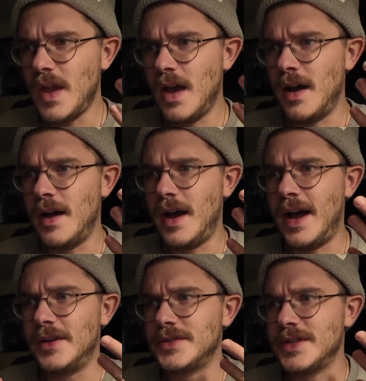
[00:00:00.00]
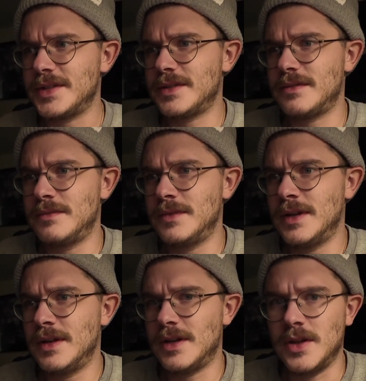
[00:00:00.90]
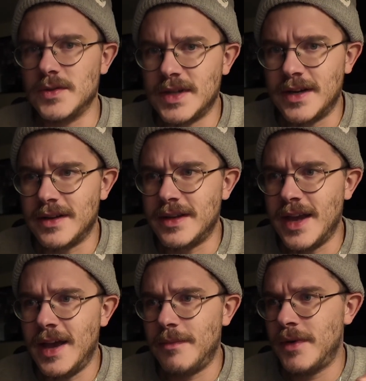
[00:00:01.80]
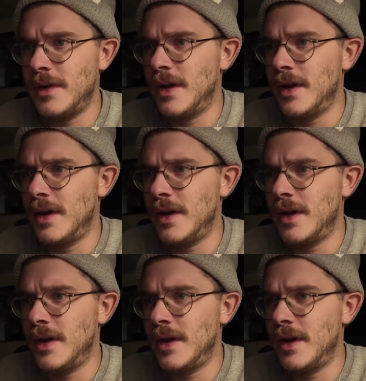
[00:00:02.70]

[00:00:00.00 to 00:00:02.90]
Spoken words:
I'll just close out of the app